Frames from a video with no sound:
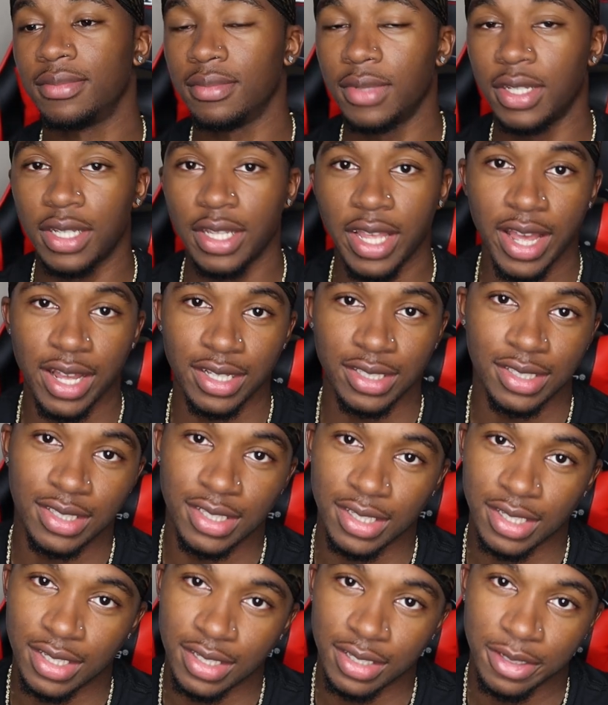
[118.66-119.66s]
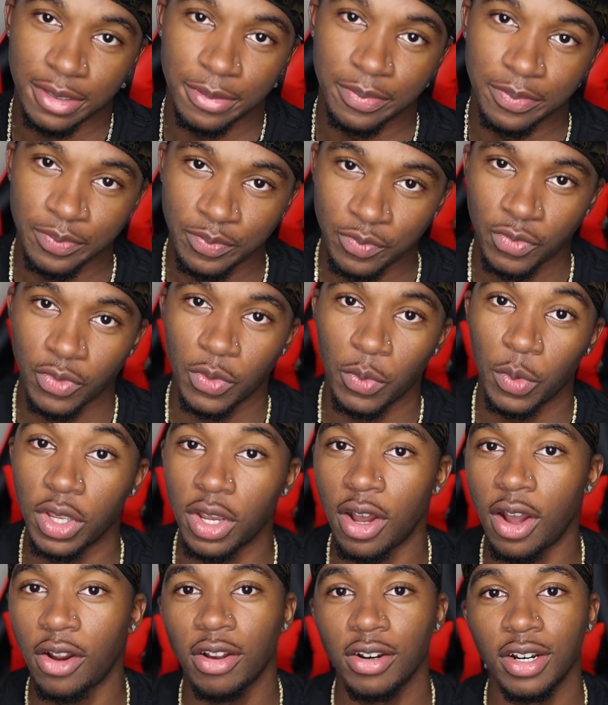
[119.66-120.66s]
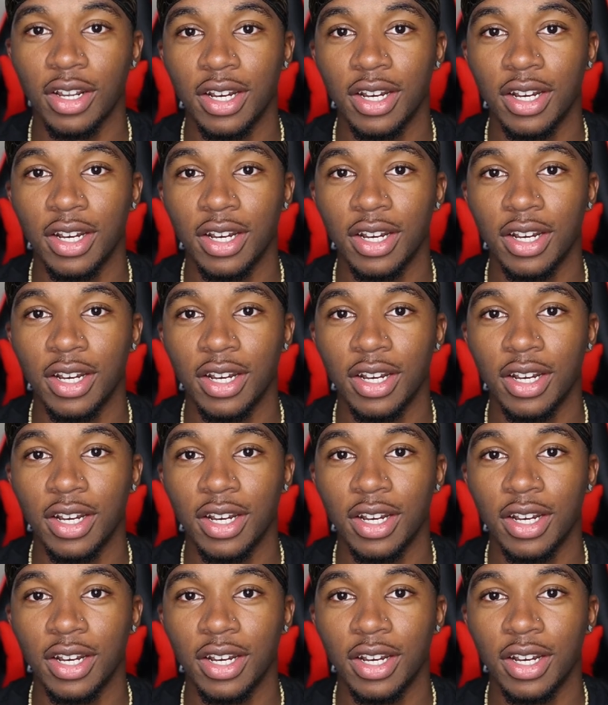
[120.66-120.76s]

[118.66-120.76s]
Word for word: But yes, we are on